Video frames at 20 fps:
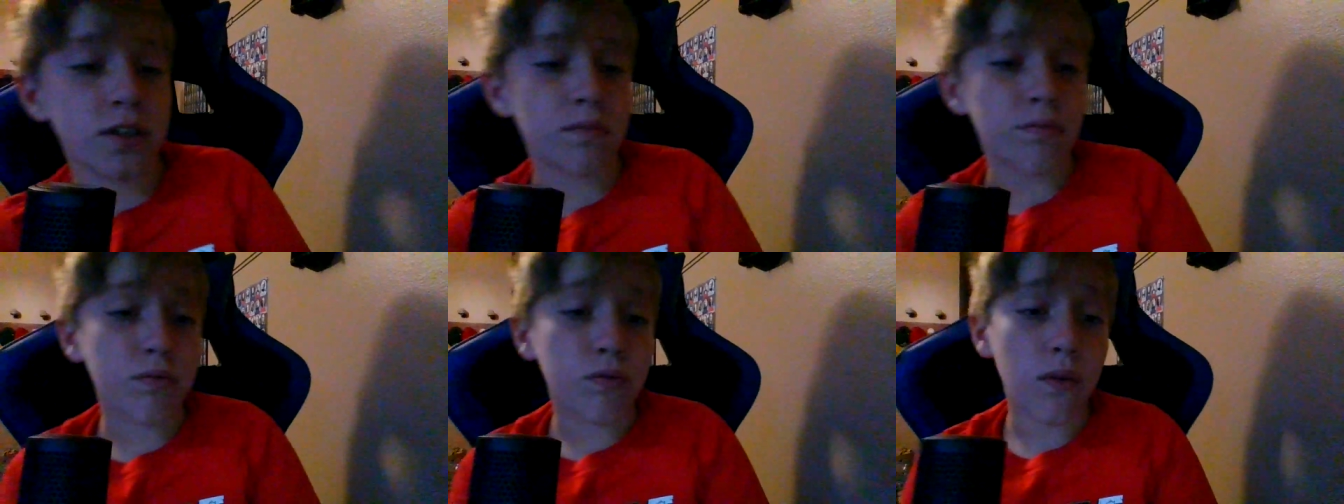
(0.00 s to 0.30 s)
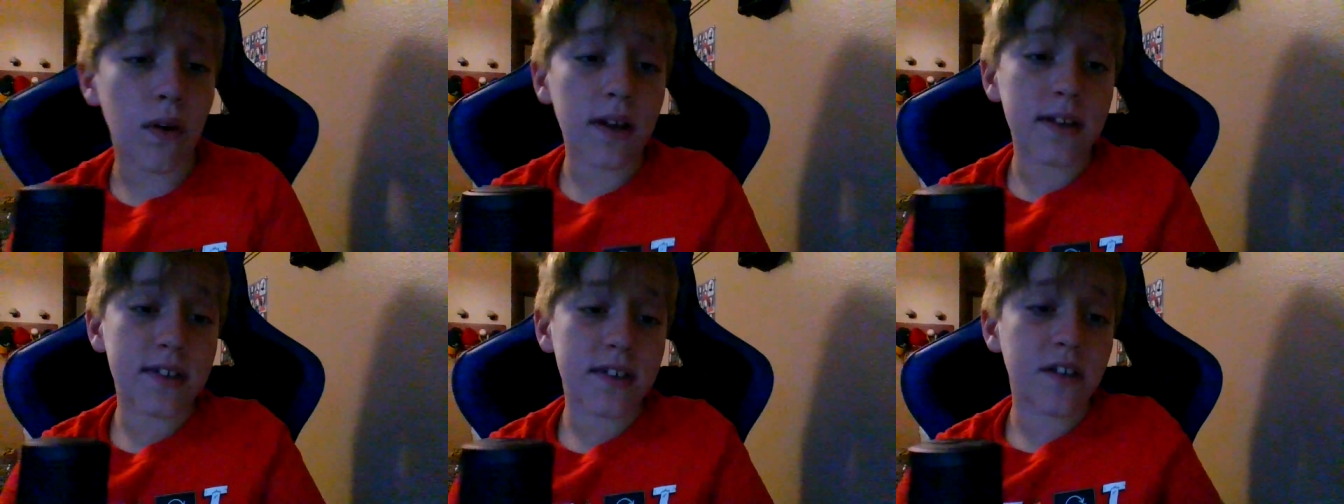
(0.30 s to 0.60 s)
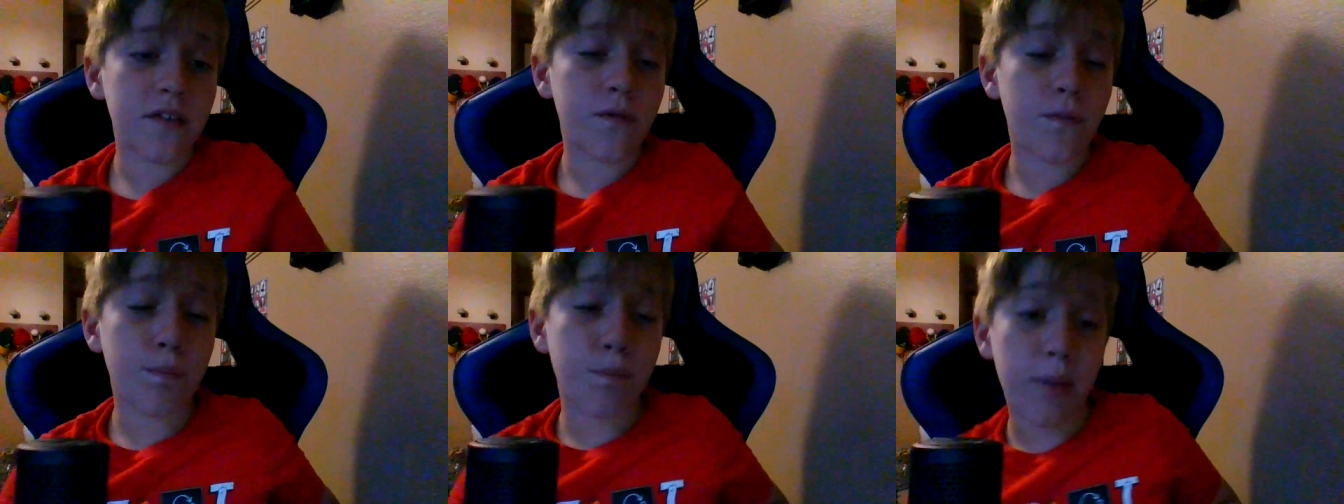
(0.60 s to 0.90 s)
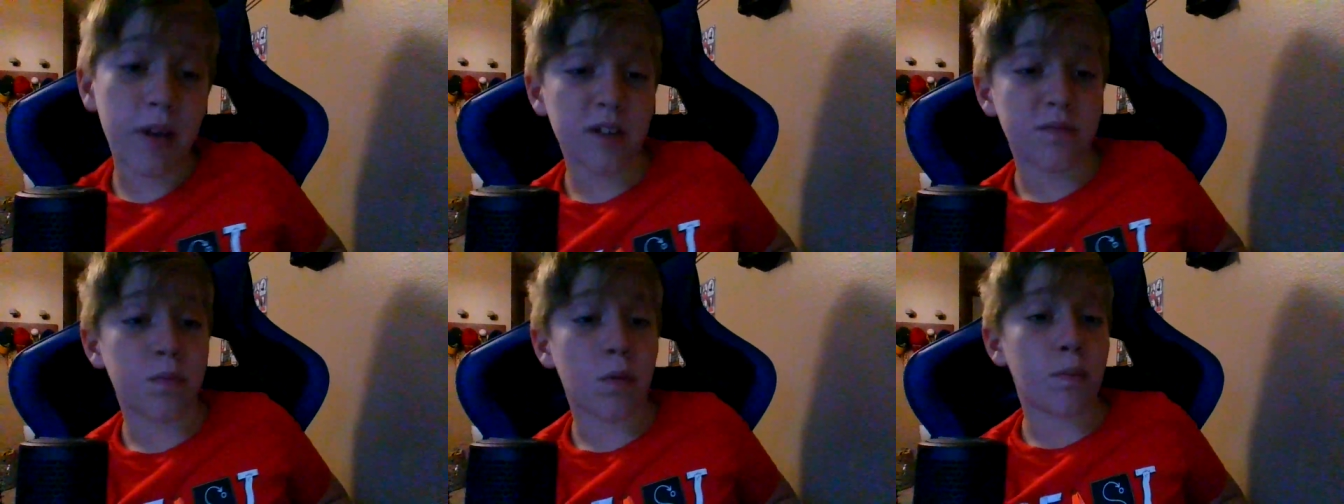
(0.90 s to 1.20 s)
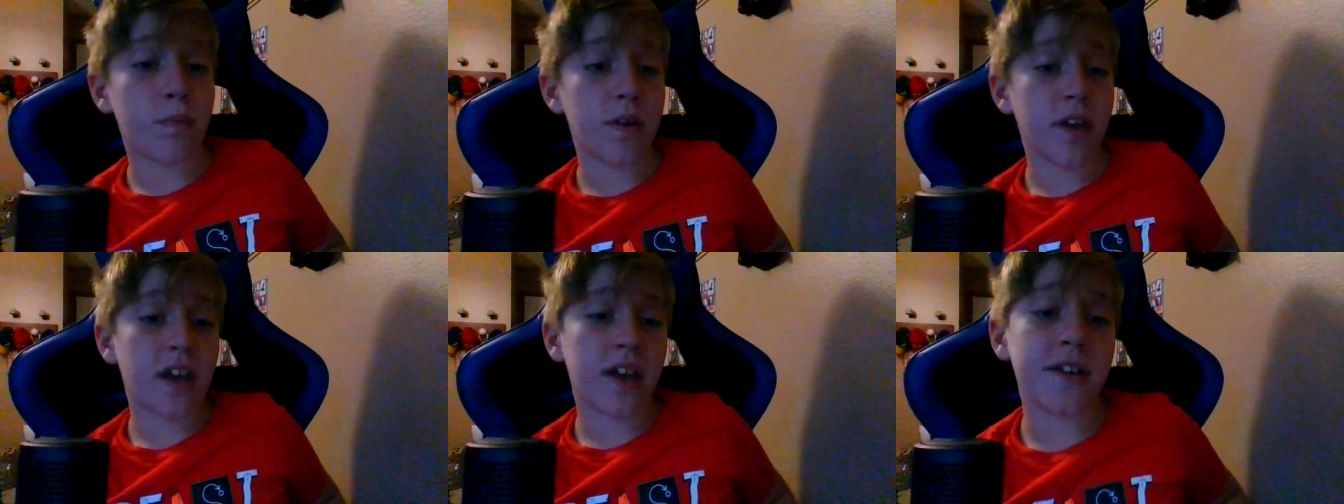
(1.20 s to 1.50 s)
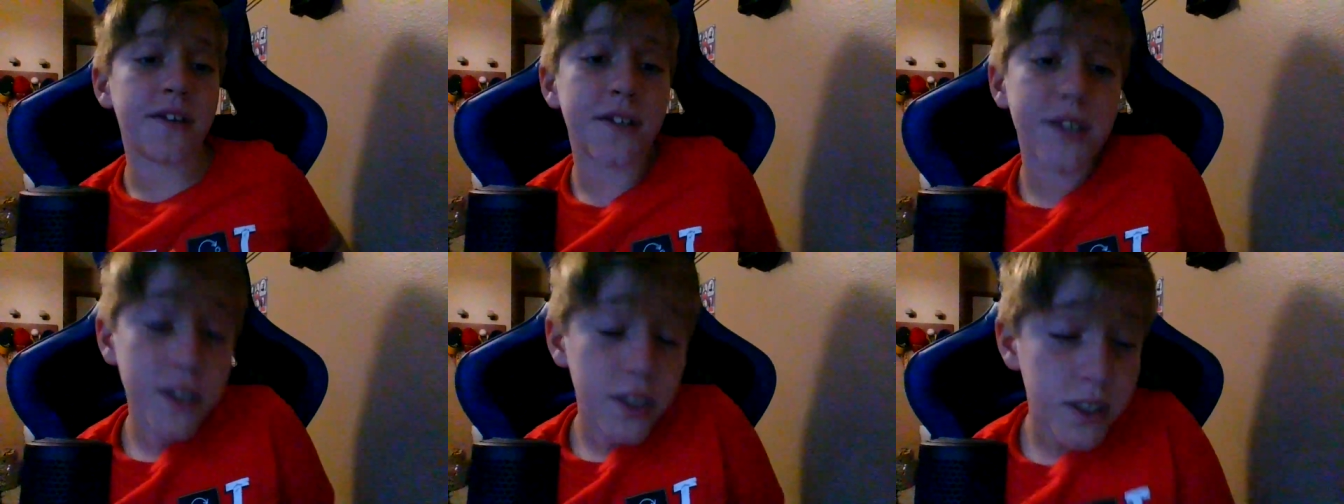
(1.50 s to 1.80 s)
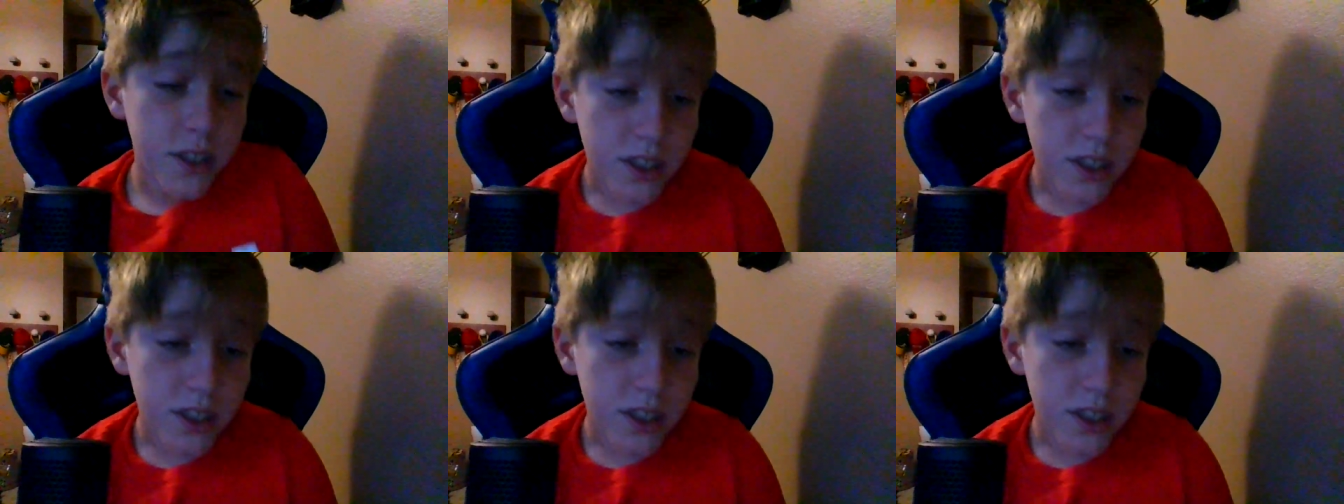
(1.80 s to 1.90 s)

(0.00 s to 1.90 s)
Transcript: impressive baseball plays.